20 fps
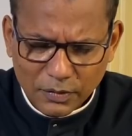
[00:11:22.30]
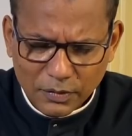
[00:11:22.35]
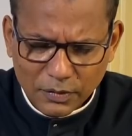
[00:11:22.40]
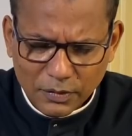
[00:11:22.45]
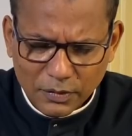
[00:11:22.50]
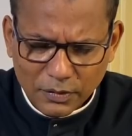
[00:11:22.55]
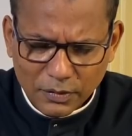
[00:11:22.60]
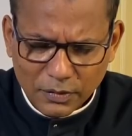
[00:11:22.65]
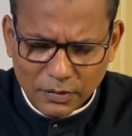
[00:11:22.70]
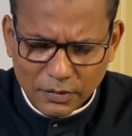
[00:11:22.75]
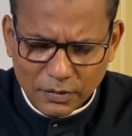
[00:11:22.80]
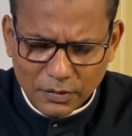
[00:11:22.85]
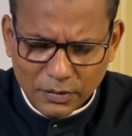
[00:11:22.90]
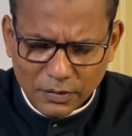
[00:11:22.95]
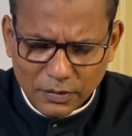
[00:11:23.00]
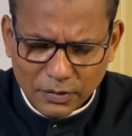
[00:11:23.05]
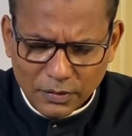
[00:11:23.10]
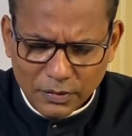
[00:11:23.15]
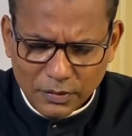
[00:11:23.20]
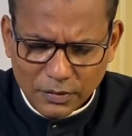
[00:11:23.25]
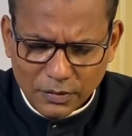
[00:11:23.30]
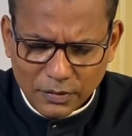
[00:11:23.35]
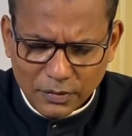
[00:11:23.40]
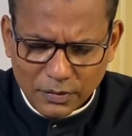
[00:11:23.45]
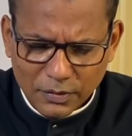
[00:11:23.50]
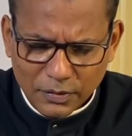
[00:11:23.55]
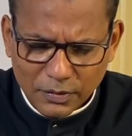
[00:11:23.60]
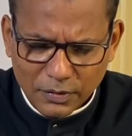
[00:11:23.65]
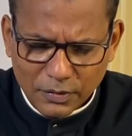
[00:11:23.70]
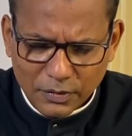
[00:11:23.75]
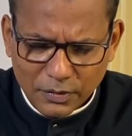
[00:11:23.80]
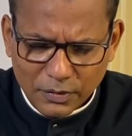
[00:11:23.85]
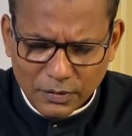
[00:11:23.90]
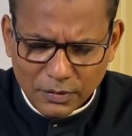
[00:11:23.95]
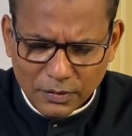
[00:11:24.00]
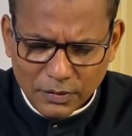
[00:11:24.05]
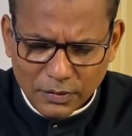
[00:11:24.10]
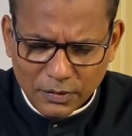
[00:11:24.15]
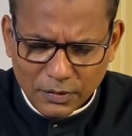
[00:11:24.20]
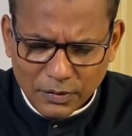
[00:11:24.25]

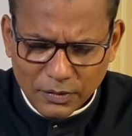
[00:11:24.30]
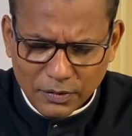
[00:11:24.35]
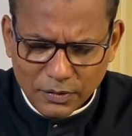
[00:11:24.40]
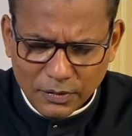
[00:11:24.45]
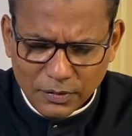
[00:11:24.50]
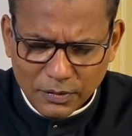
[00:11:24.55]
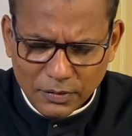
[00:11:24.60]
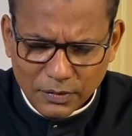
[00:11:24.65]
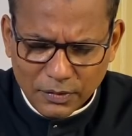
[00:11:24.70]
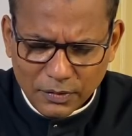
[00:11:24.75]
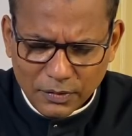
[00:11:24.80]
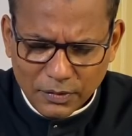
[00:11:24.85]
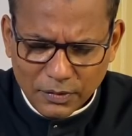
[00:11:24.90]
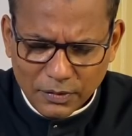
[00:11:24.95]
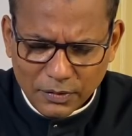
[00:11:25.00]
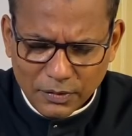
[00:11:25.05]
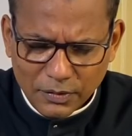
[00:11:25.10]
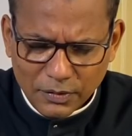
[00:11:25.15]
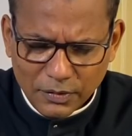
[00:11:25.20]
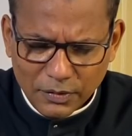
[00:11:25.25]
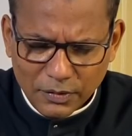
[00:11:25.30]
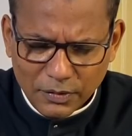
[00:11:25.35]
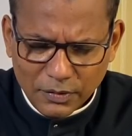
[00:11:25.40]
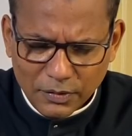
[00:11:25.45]
No one is speaking in this clip.